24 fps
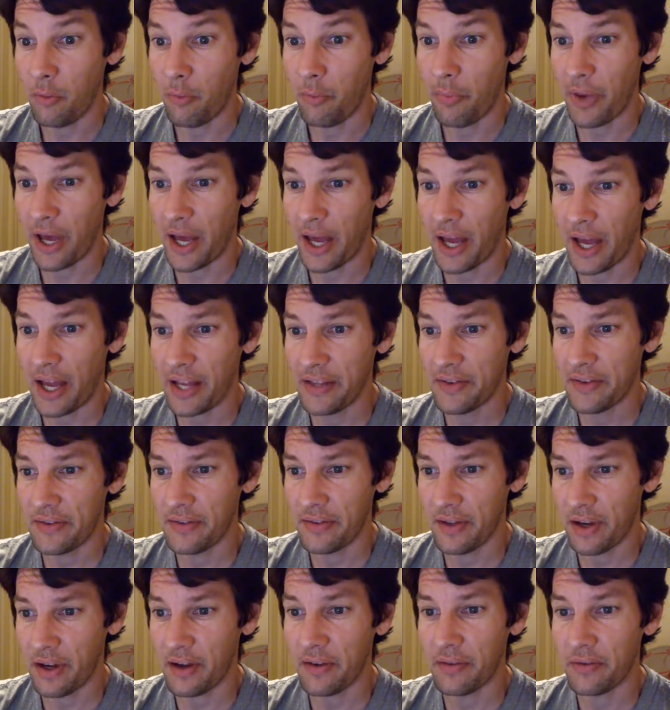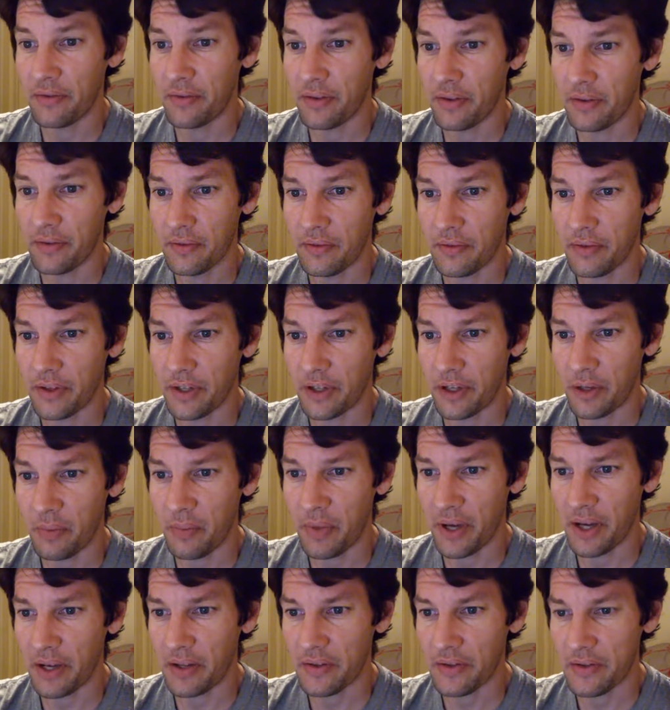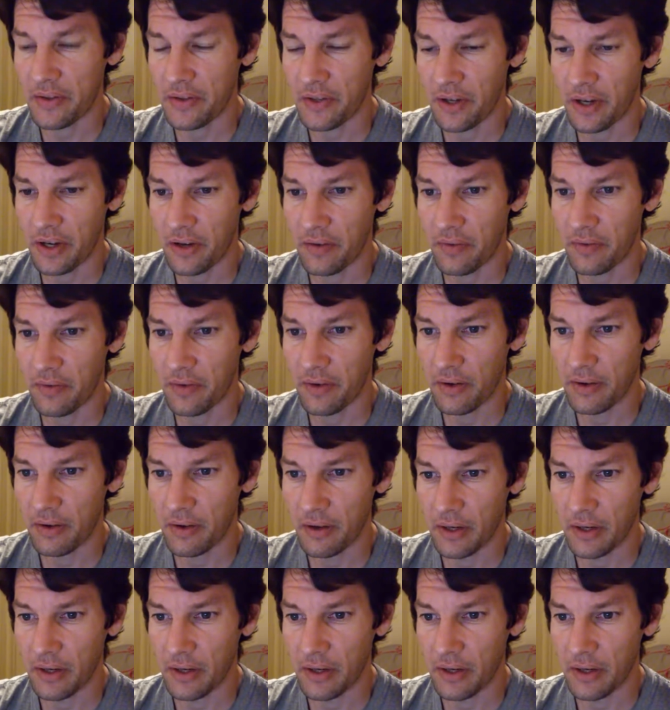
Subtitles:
Bad stuff. Very bad stuff.